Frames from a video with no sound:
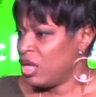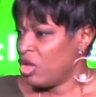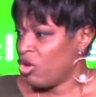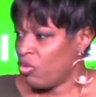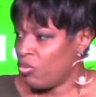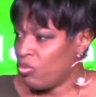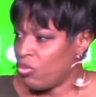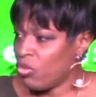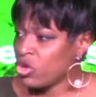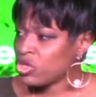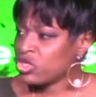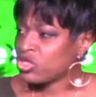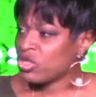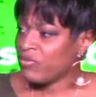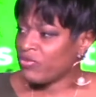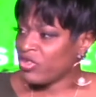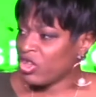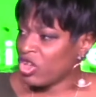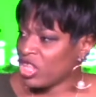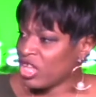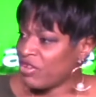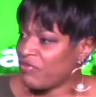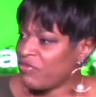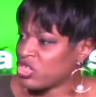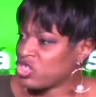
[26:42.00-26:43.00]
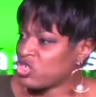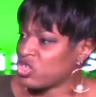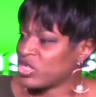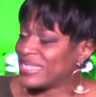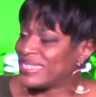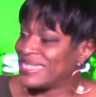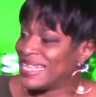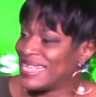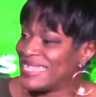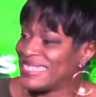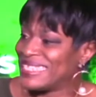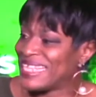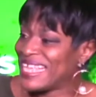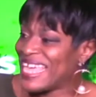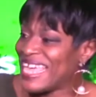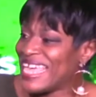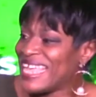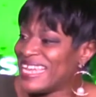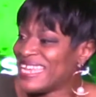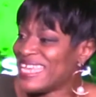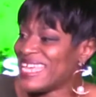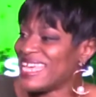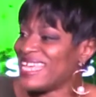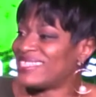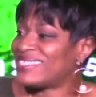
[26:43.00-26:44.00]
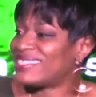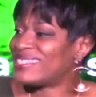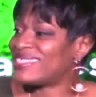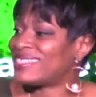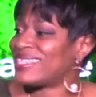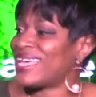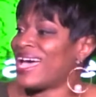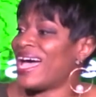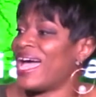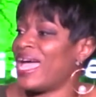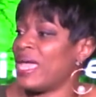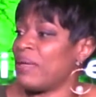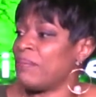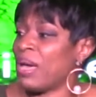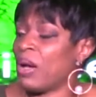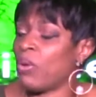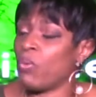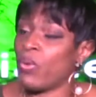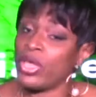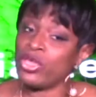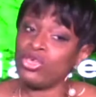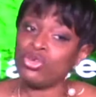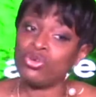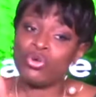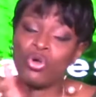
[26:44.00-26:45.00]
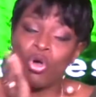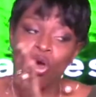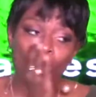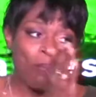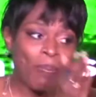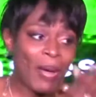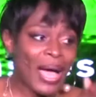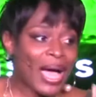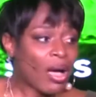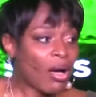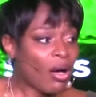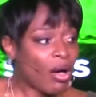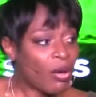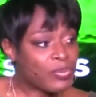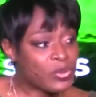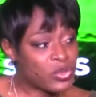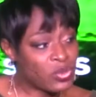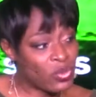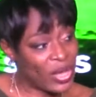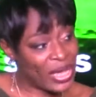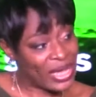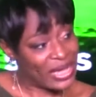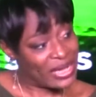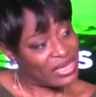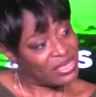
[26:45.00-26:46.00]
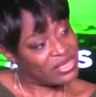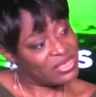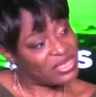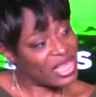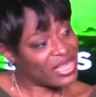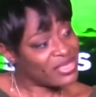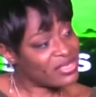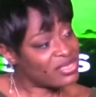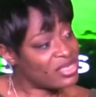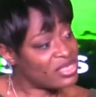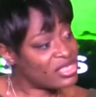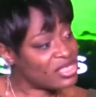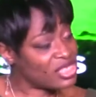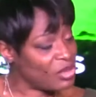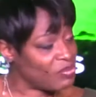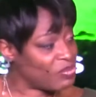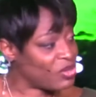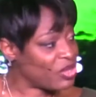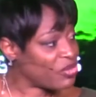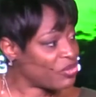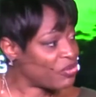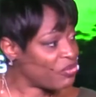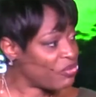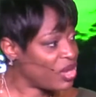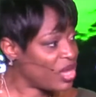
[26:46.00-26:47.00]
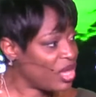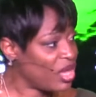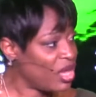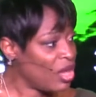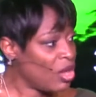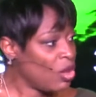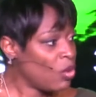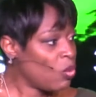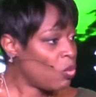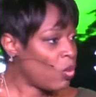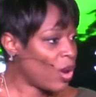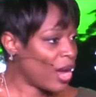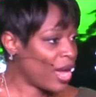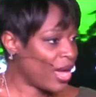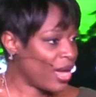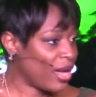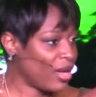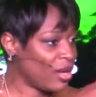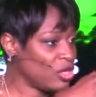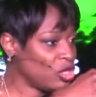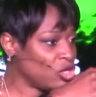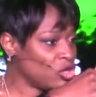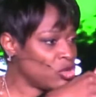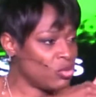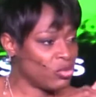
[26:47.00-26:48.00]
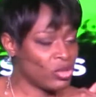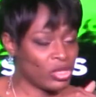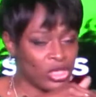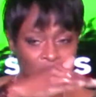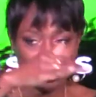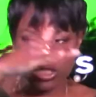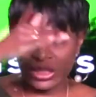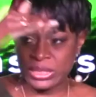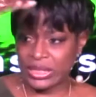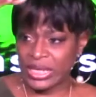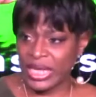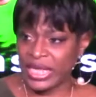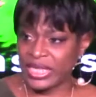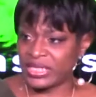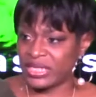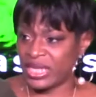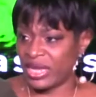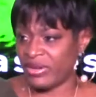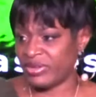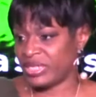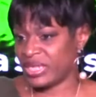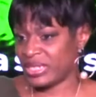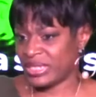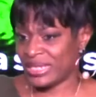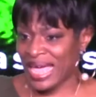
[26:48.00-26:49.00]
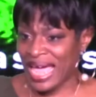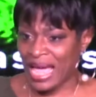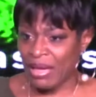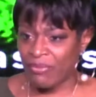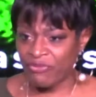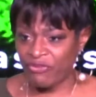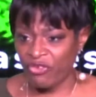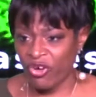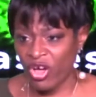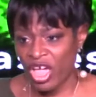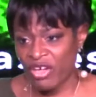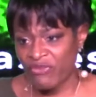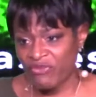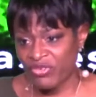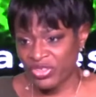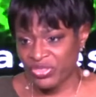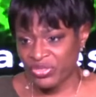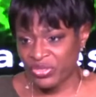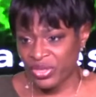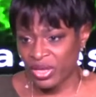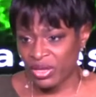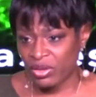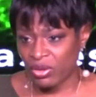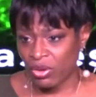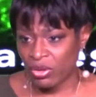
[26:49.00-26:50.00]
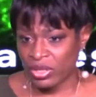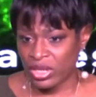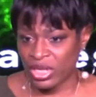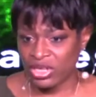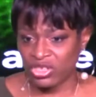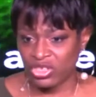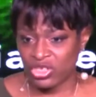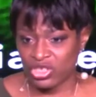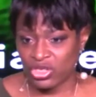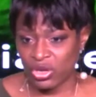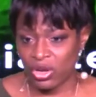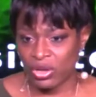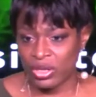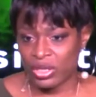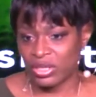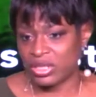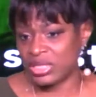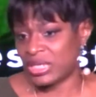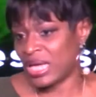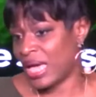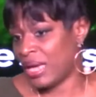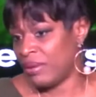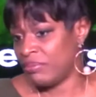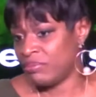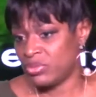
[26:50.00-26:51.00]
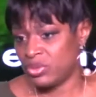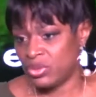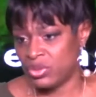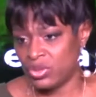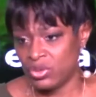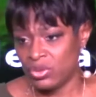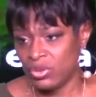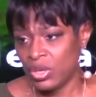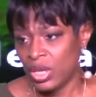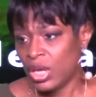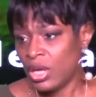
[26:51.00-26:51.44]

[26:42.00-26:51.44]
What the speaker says: Most of the other versions says in its time. And when you go back up to Ecclesiastes chapter 3, where, it says there is a time for everything under the sun, a time to